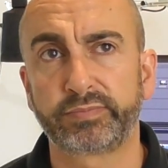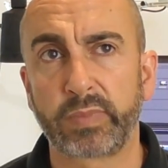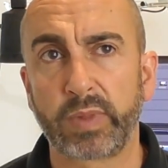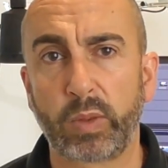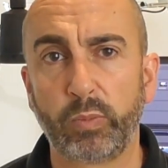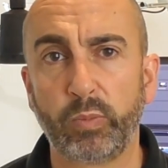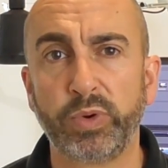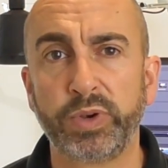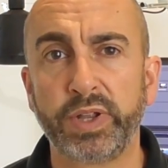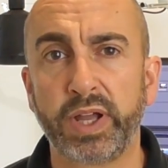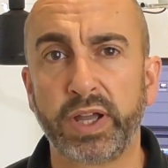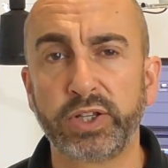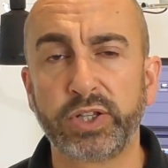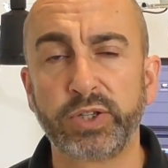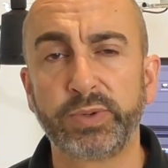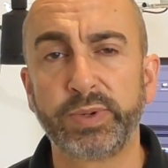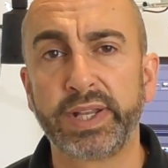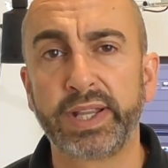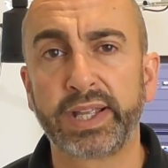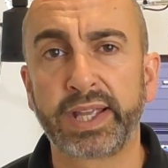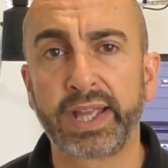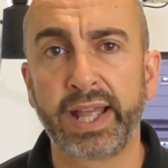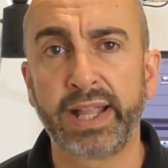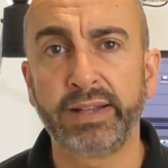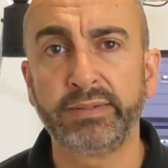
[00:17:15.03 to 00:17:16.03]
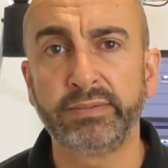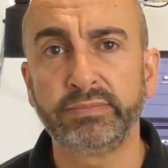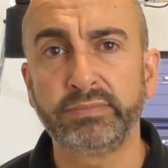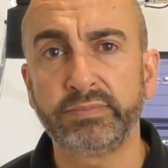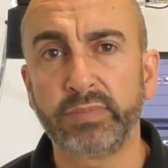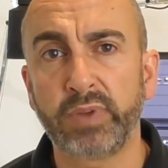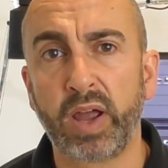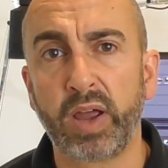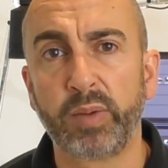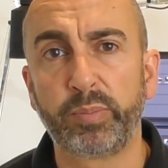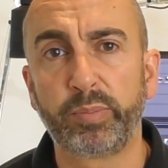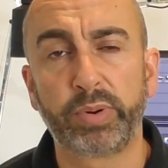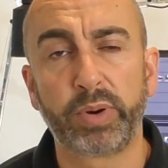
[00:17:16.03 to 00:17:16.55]
Would I do it again?
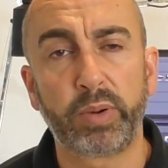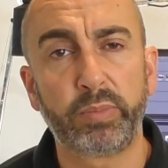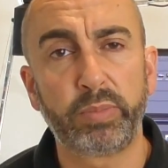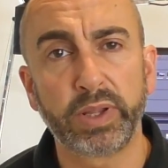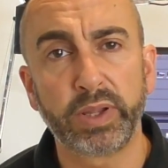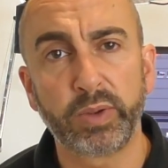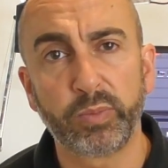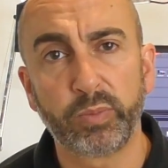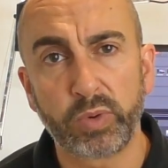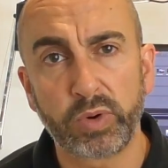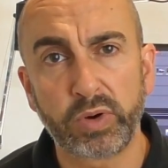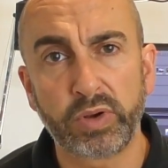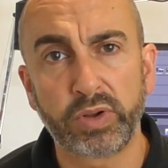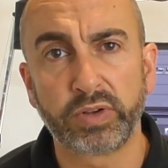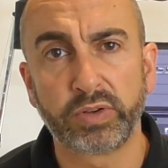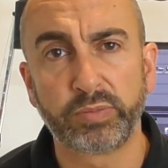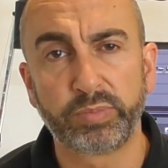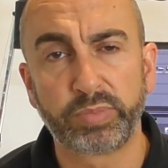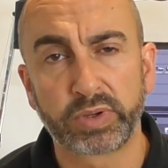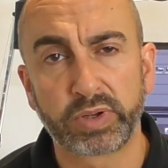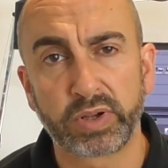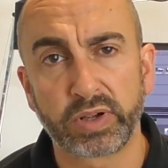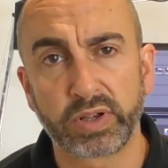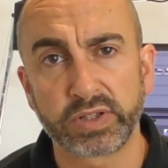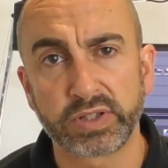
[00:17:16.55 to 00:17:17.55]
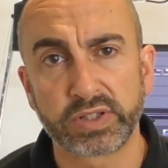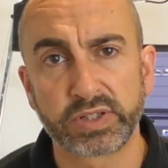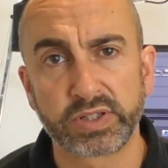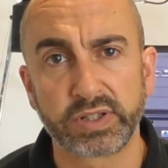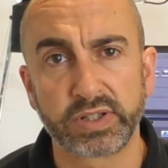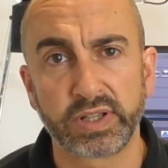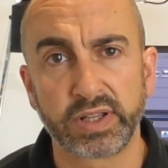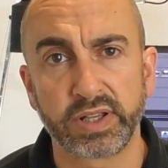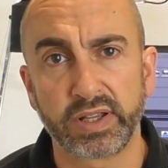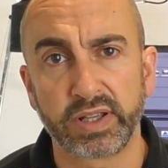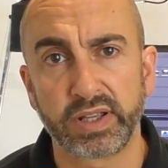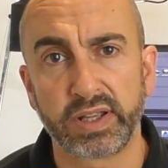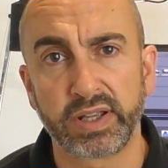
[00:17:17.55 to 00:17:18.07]
I probably would, because
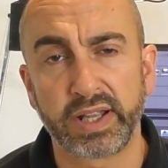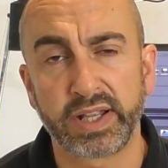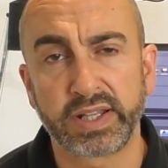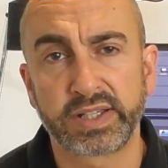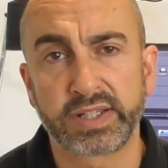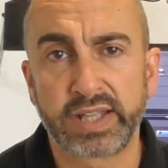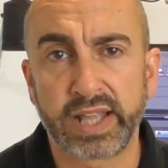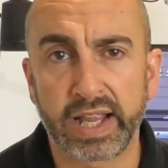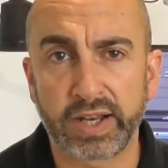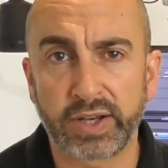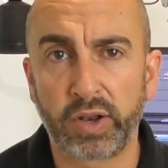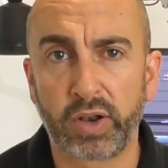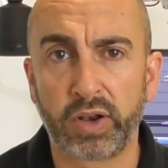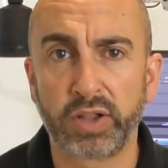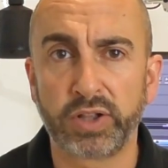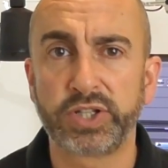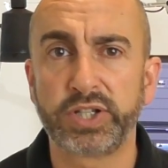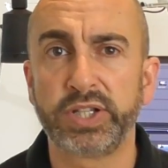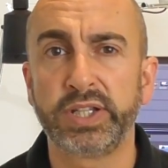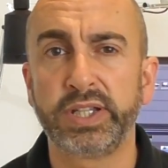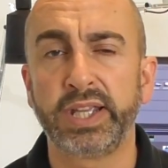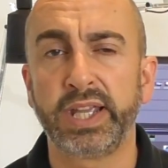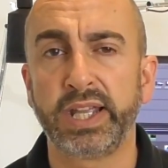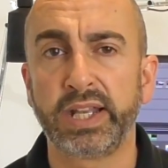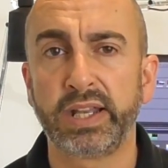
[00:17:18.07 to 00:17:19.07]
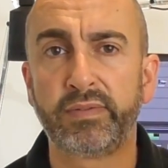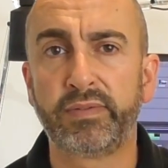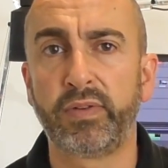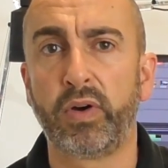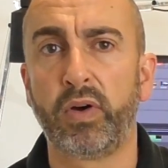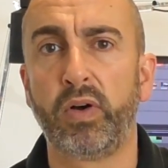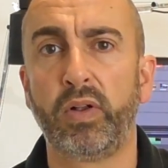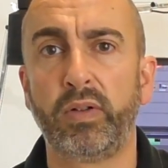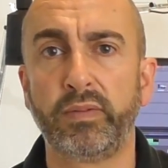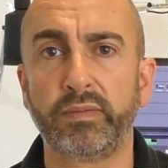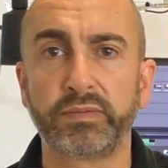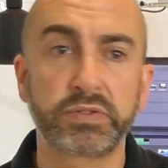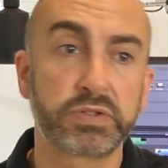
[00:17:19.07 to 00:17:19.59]
it's technology, it
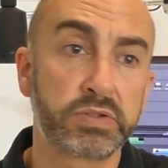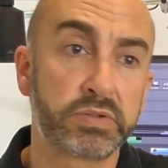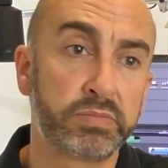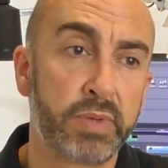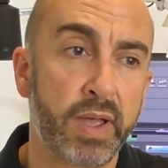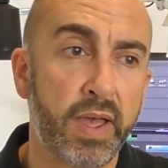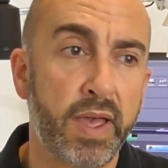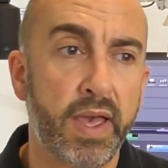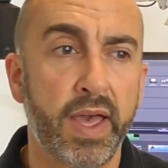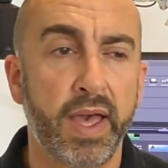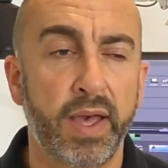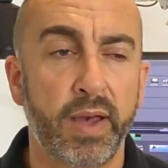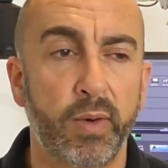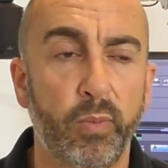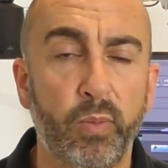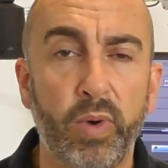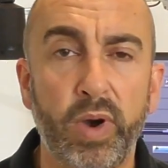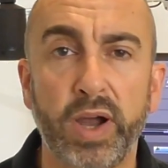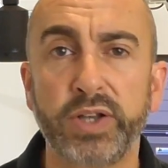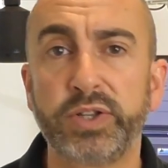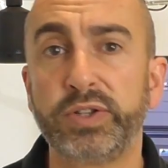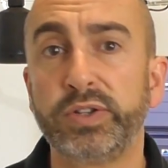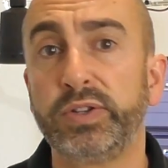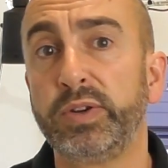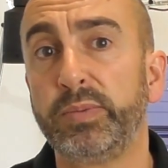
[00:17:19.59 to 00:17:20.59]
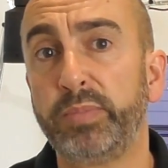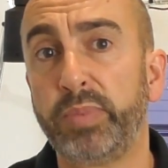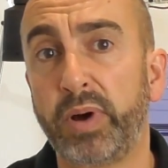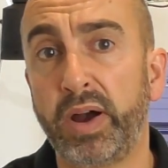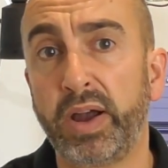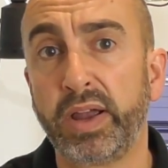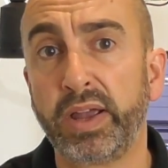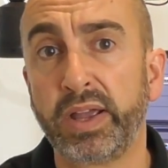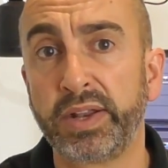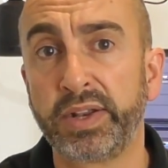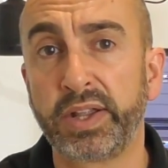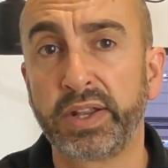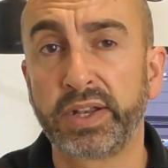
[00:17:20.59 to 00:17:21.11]
evolves. Why do you
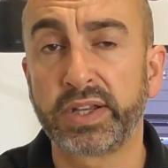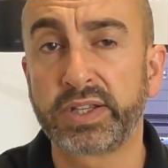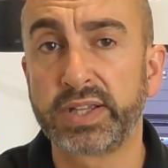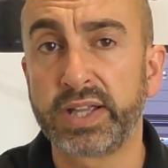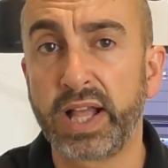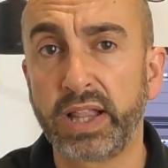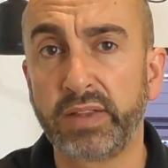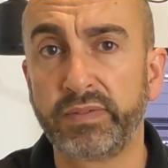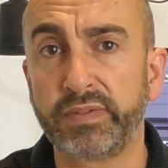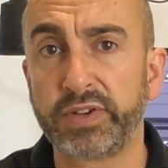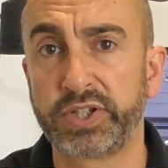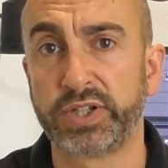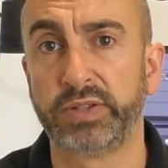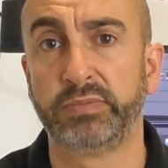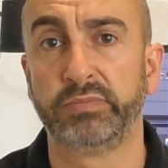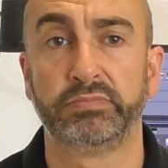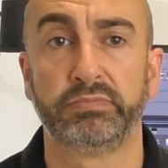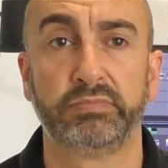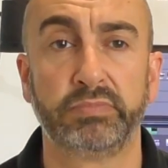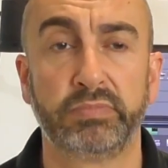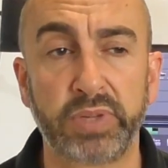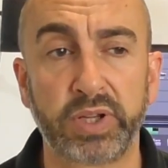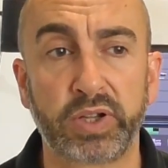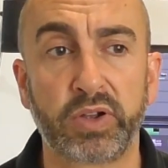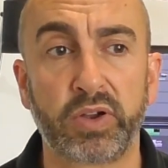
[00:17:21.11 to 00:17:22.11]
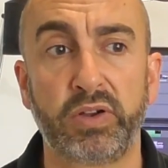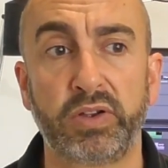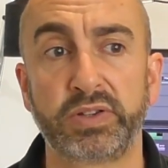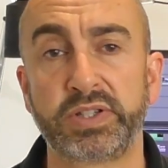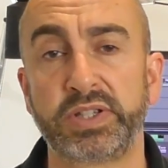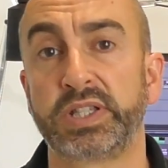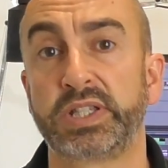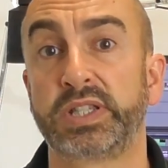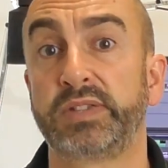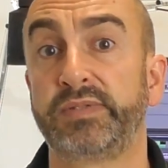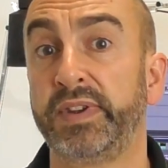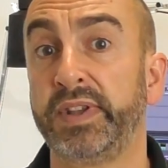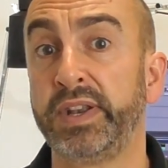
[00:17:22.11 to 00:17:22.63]
buy another television? Because
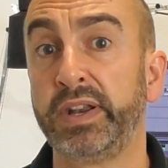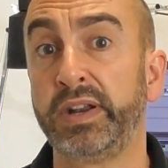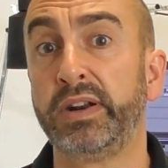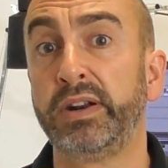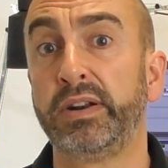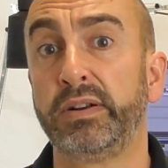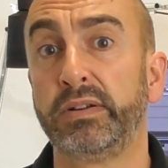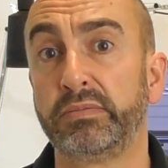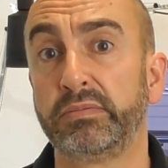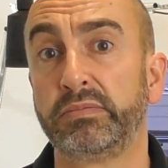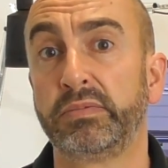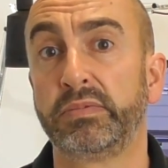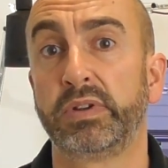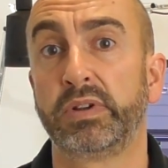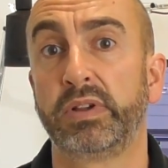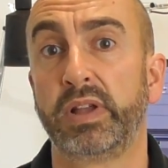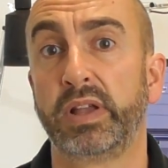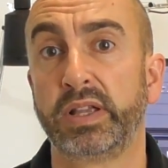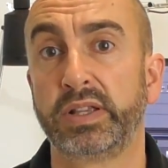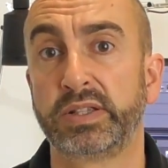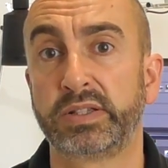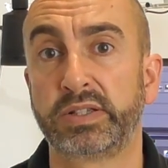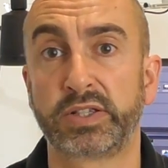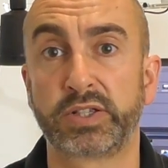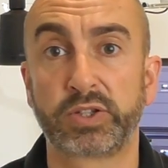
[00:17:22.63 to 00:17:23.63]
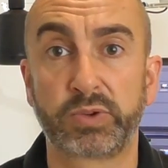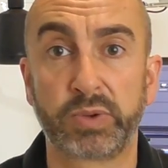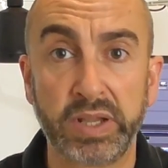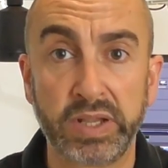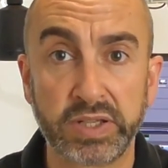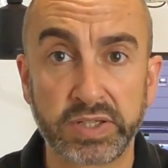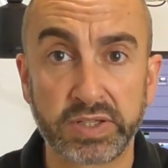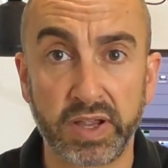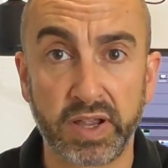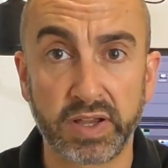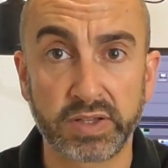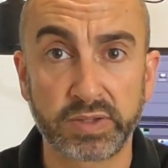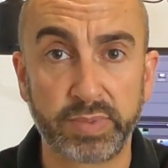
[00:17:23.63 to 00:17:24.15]
it's thinner, its screen
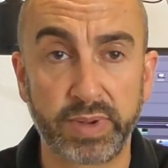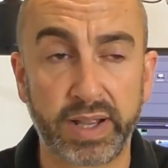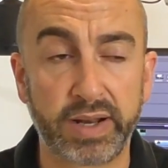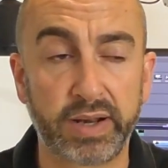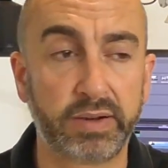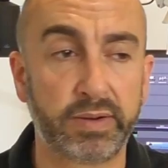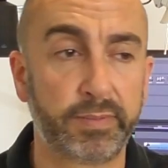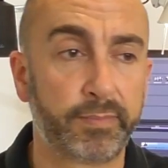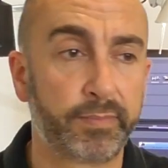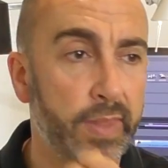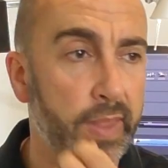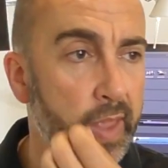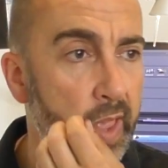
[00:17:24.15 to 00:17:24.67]
size better,